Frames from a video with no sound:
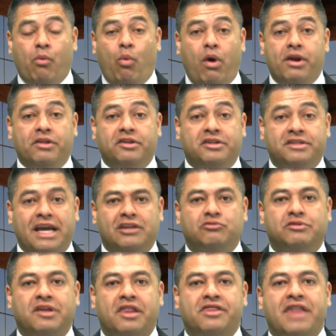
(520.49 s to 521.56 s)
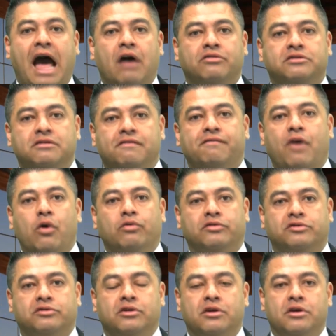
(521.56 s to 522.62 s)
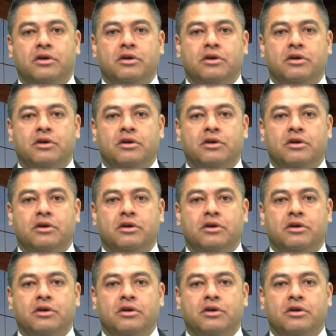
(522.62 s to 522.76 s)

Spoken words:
one of the states was 1,000 votes.